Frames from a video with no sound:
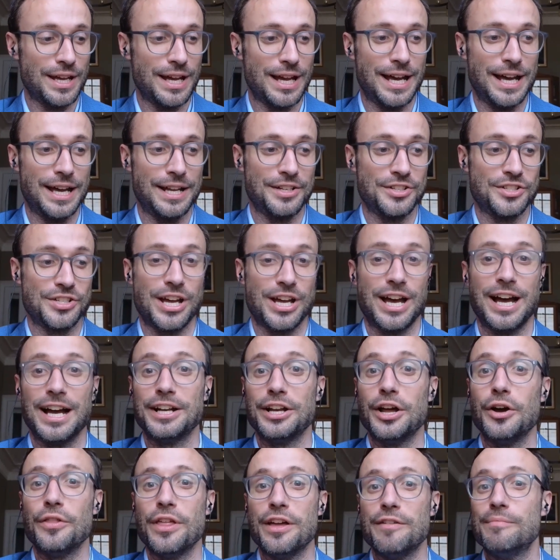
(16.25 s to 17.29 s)
and I
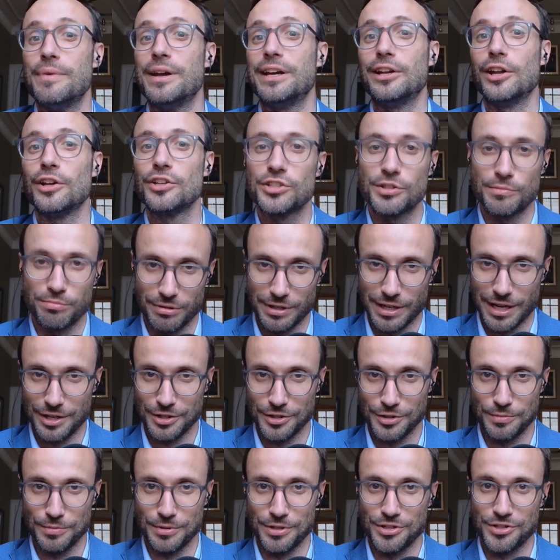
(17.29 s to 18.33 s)
know they've made lots of
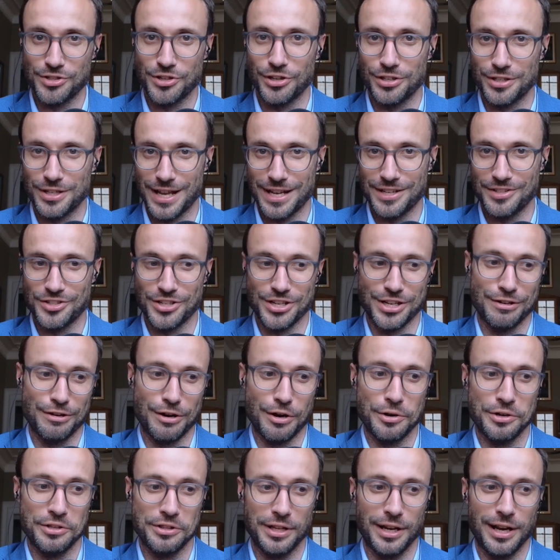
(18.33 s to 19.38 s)
pronouncements on net
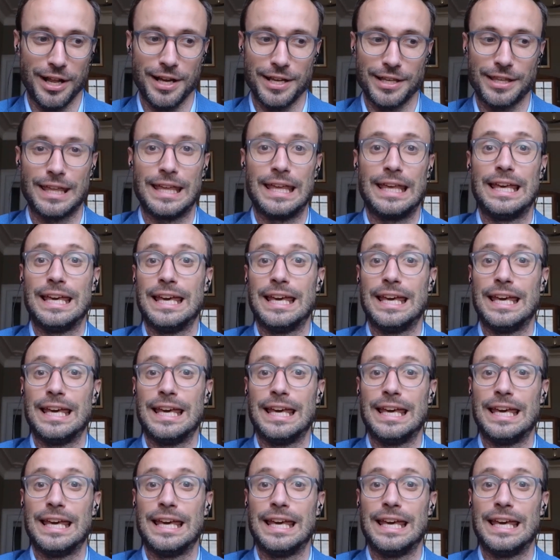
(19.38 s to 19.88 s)
zero and the like.